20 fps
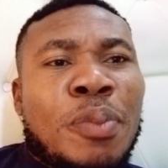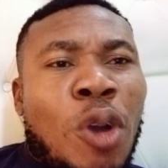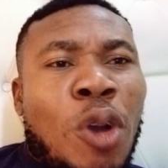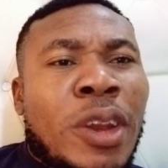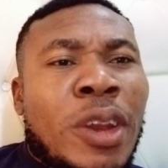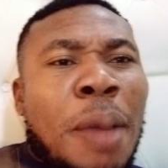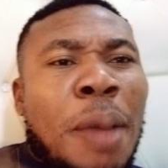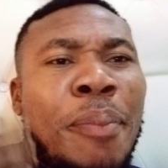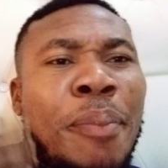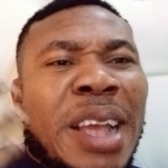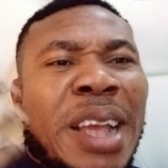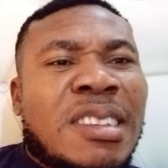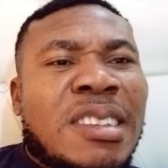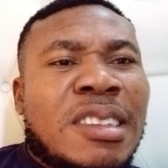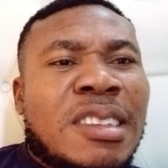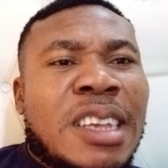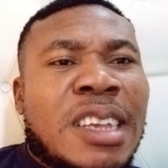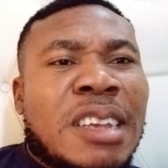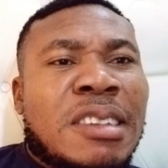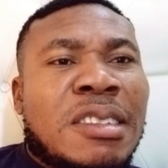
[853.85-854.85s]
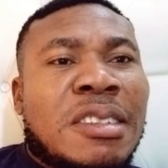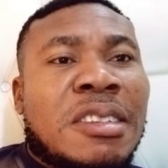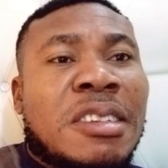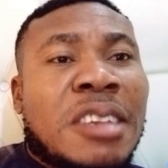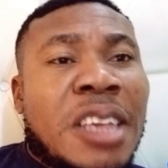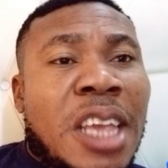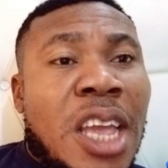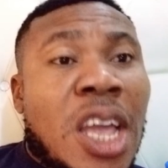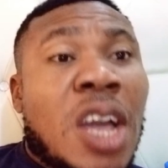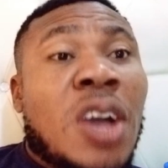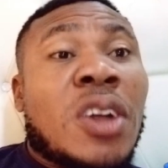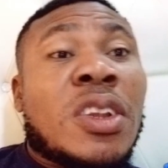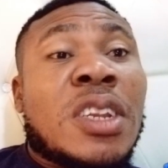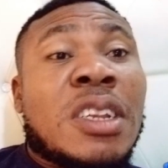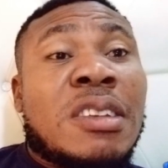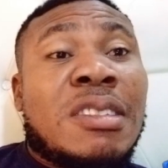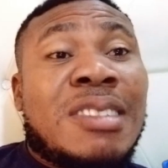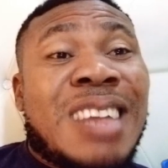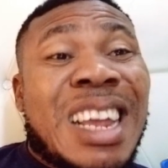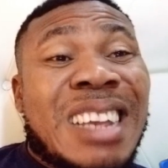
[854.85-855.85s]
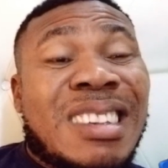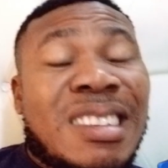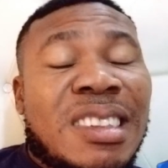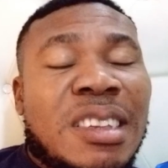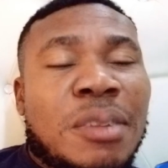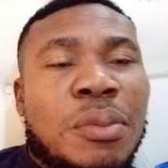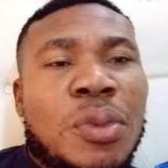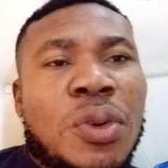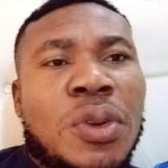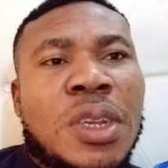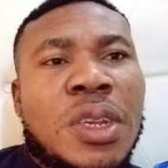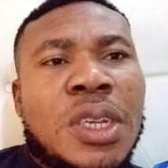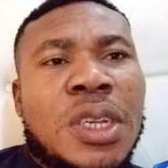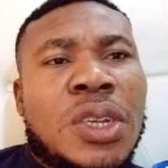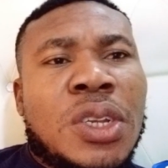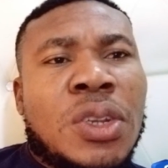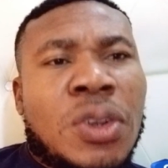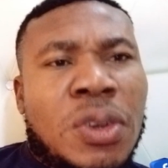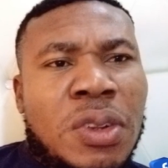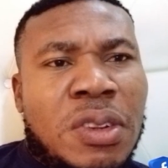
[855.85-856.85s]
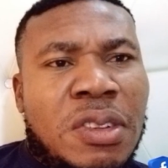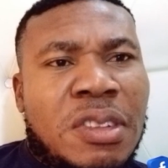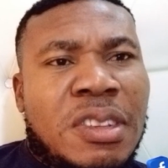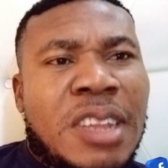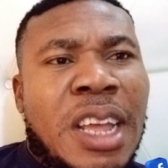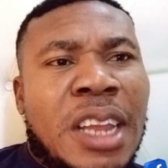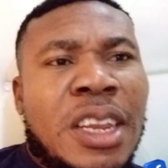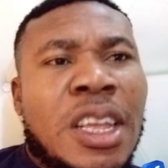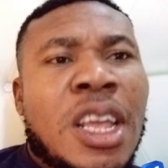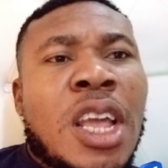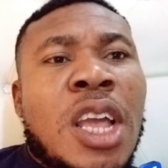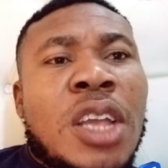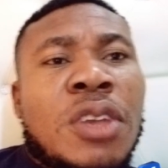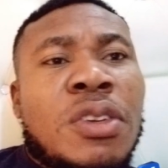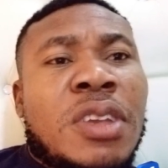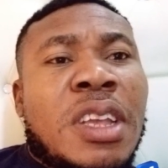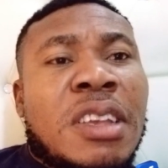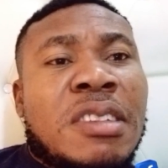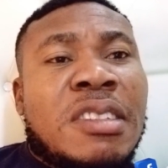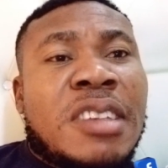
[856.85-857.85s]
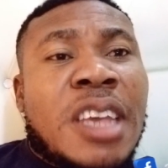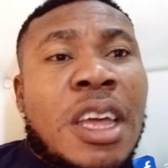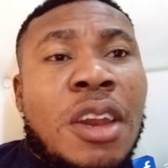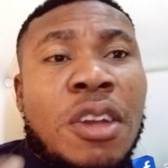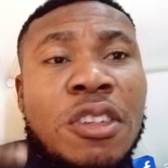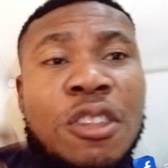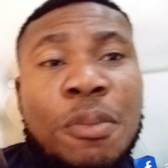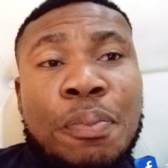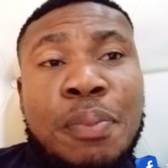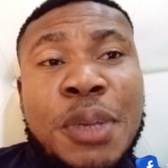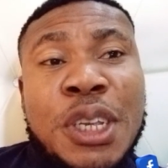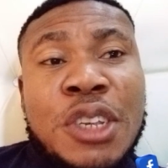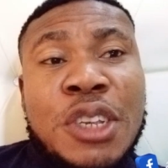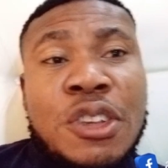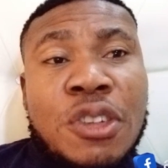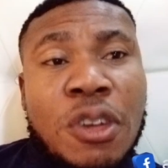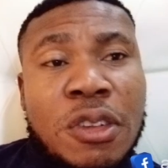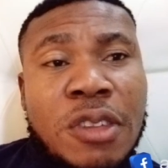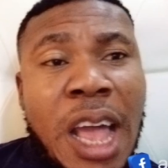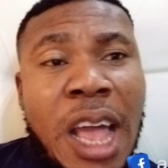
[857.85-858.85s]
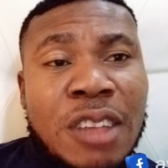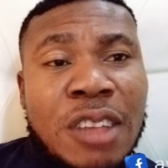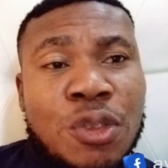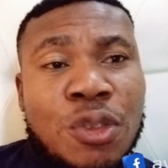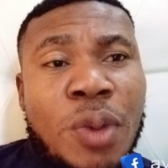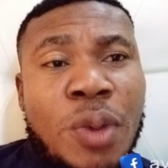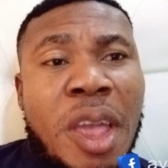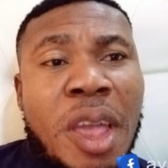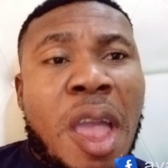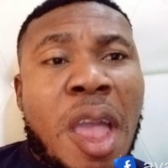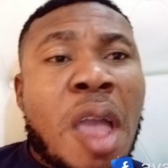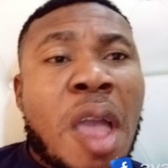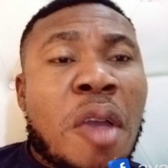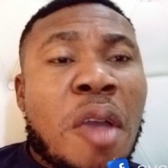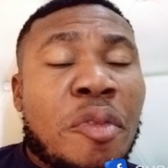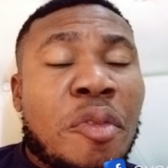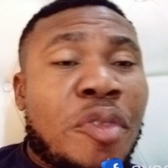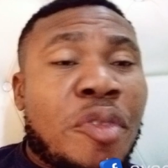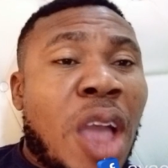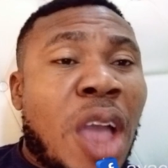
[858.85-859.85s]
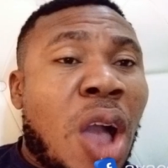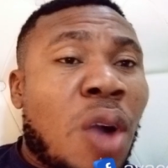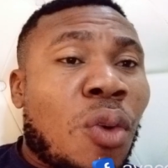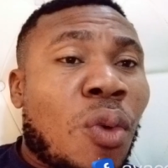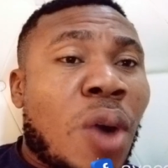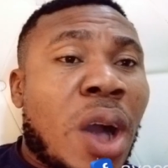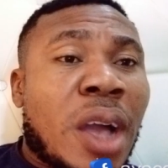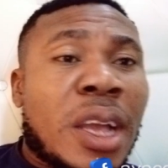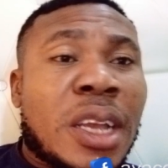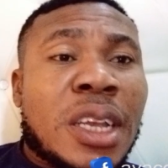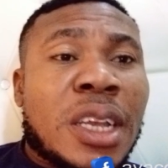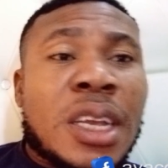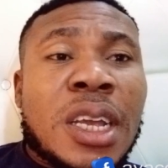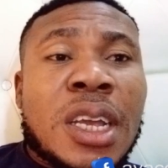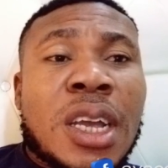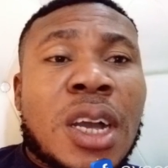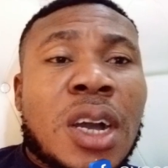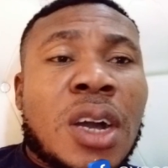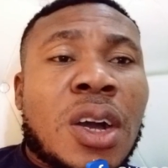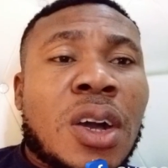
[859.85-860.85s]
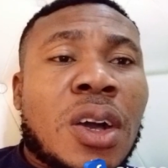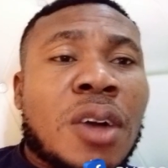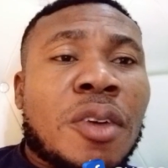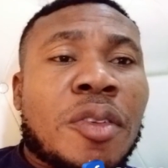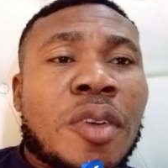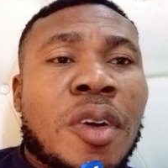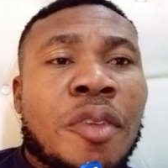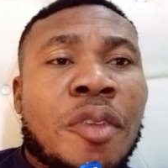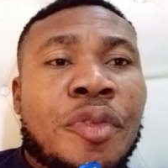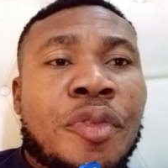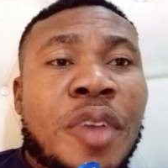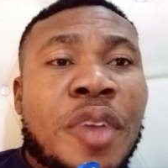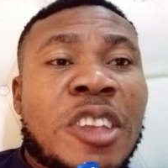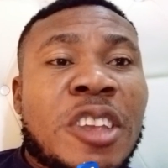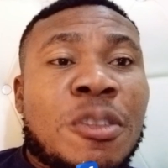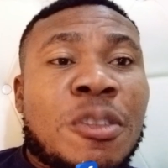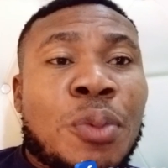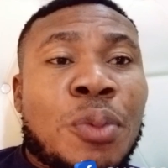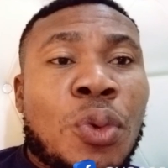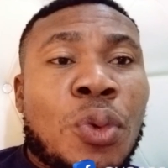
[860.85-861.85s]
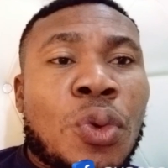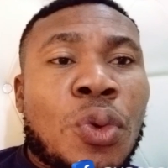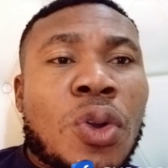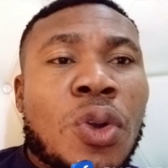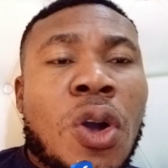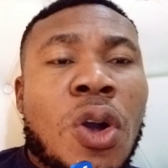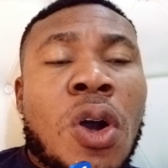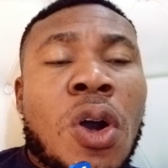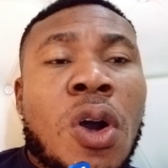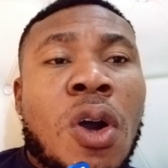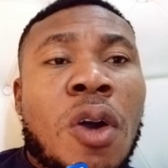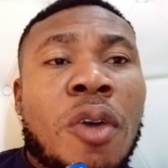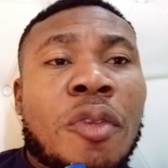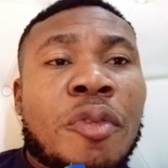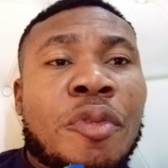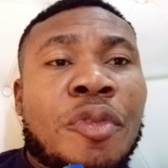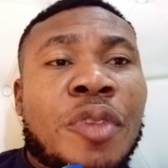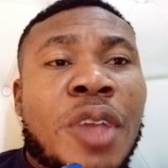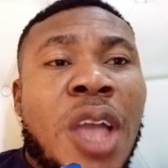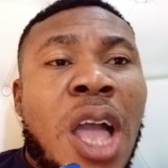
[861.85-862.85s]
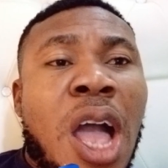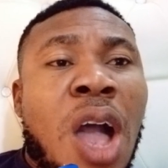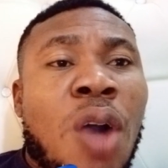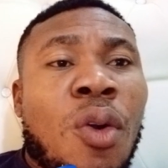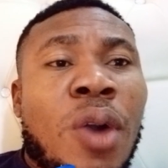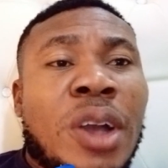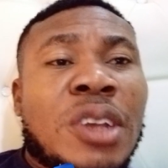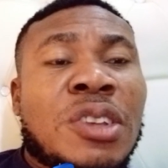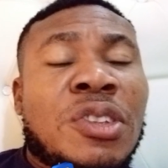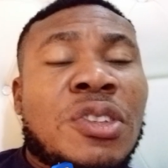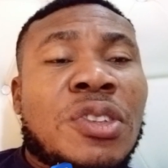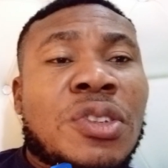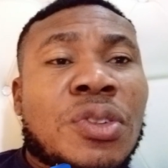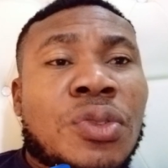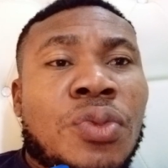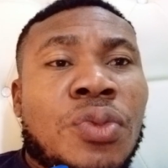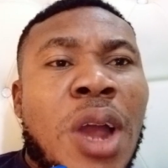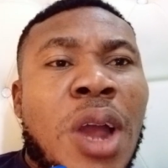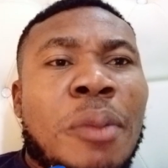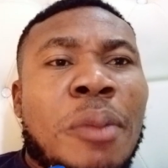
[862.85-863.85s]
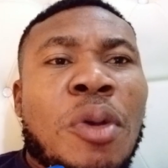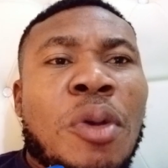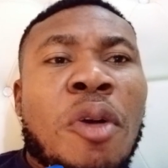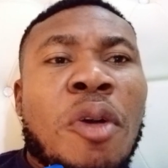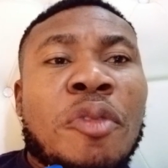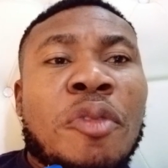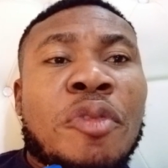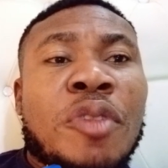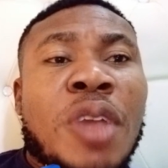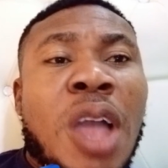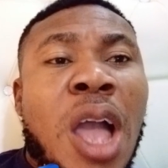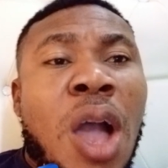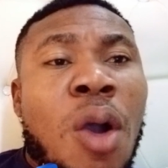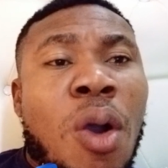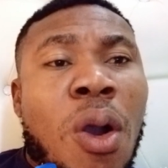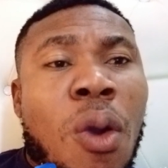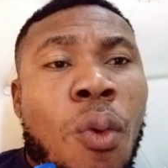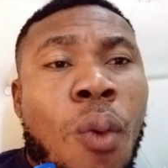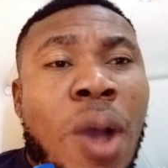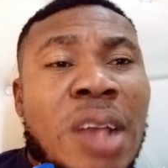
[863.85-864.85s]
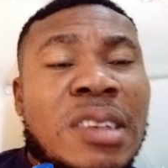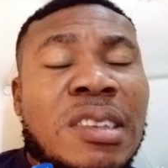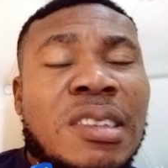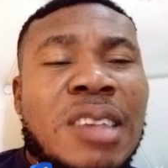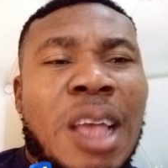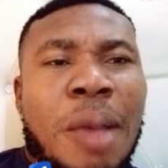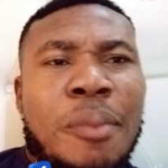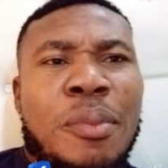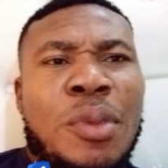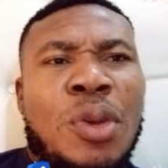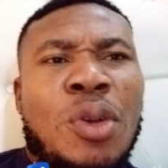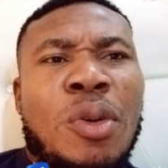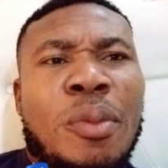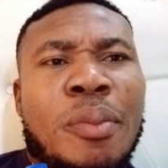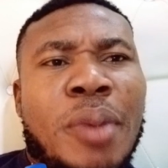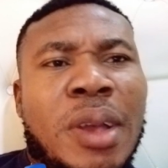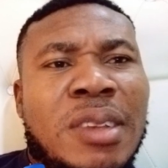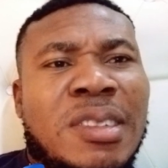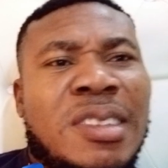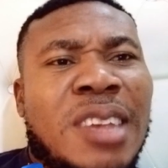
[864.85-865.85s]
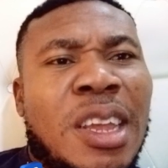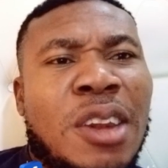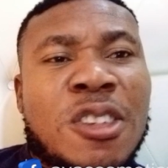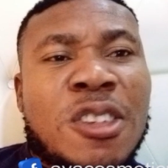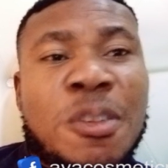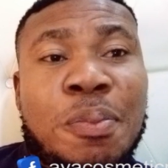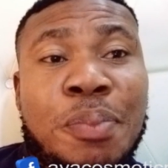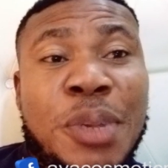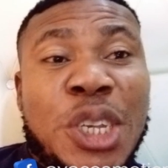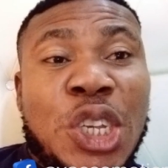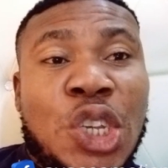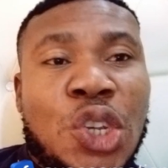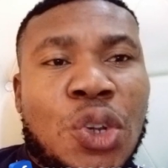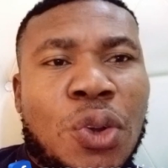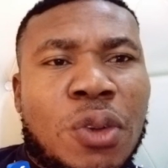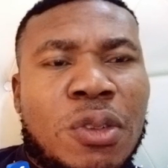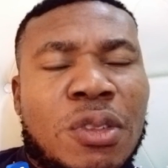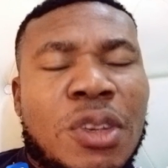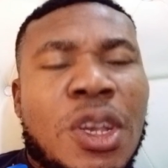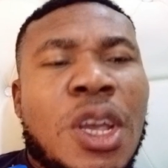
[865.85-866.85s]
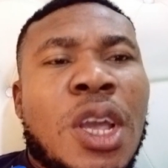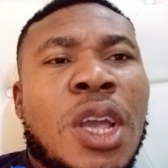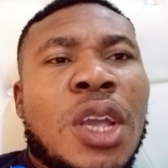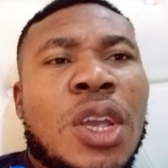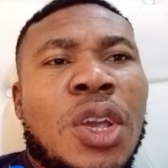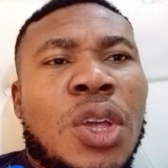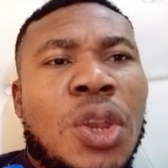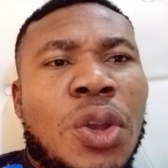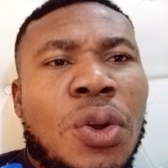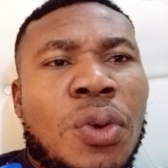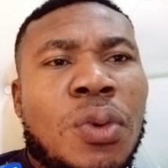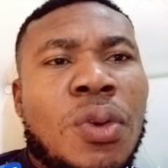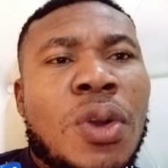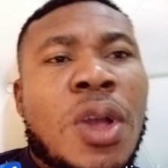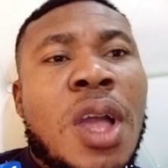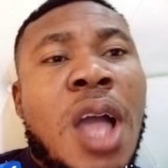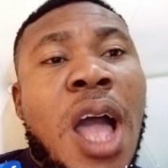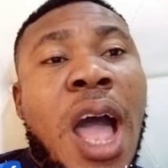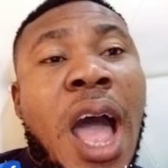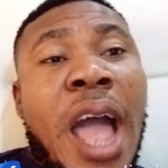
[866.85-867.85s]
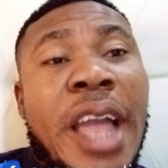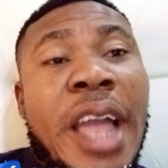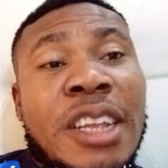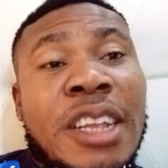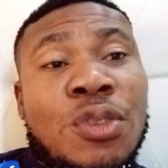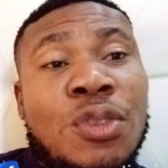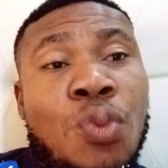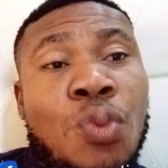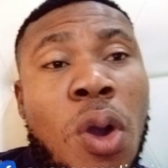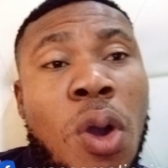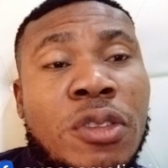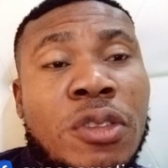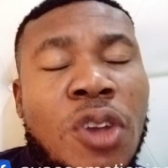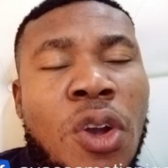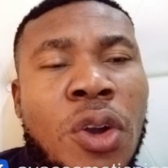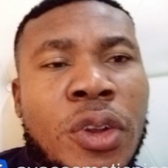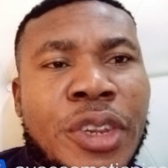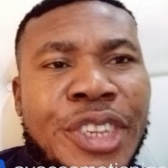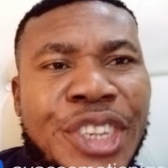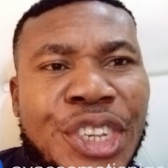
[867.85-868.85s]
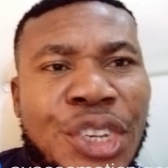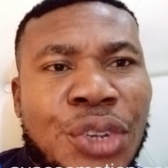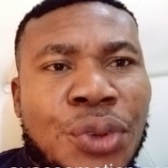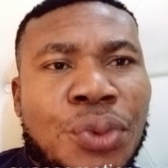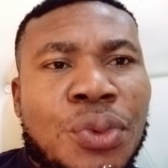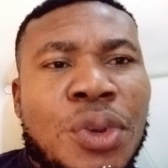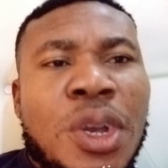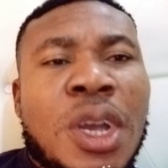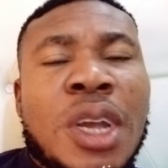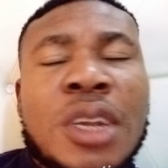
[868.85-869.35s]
other persons can see the testimony. You understand? You can send us pictures as well via our Facebook, or via our Instagram, or via our WhatsApp number. Send us pictures, you know, how it works on you.